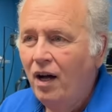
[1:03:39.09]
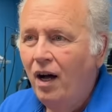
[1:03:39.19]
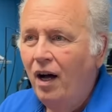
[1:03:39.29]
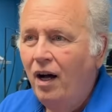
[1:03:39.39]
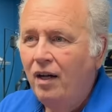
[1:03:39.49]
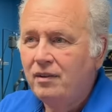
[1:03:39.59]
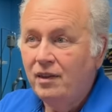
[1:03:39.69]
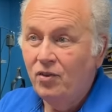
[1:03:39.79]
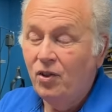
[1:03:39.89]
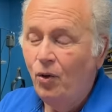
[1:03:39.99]
Uh, it
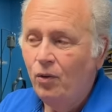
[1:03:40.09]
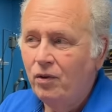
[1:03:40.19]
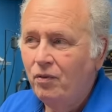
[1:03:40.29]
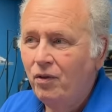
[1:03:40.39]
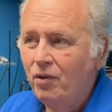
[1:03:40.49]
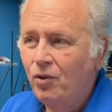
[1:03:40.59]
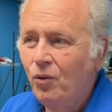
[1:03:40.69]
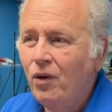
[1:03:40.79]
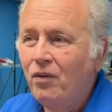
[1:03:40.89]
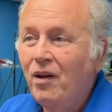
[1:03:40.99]
gets cold if you're in the
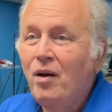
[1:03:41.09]
north.